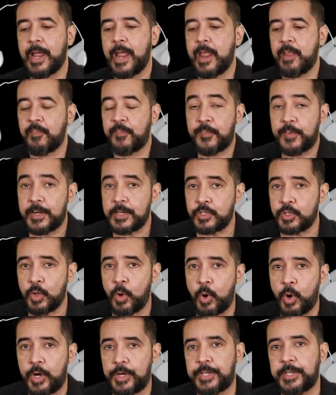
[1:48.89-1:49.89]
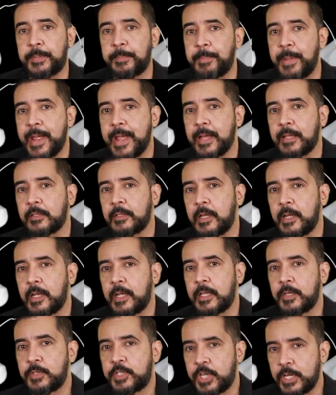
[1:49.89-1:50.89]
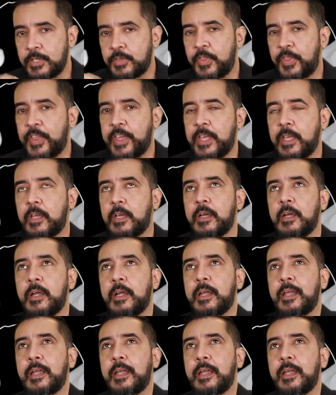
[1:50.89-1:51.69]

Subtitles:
a first order band, just think,